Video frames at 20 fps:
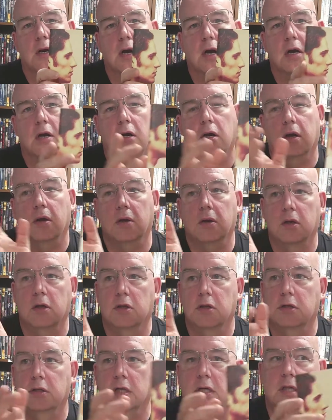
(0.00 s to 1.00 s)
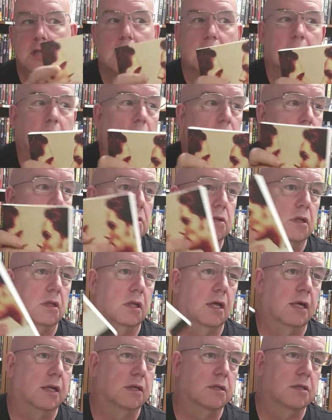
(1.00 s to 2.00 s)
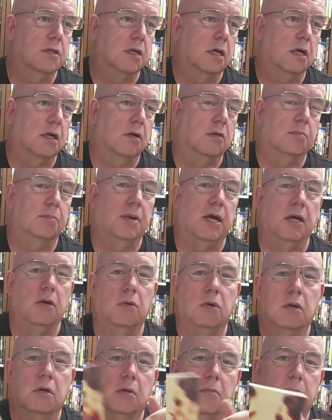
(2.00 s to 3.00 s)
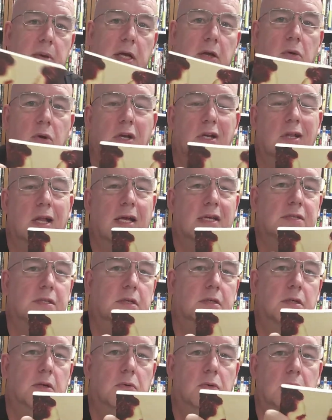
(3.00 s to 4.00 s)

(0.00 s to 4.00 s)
are good to collect. Also, the latest Penguin Classic are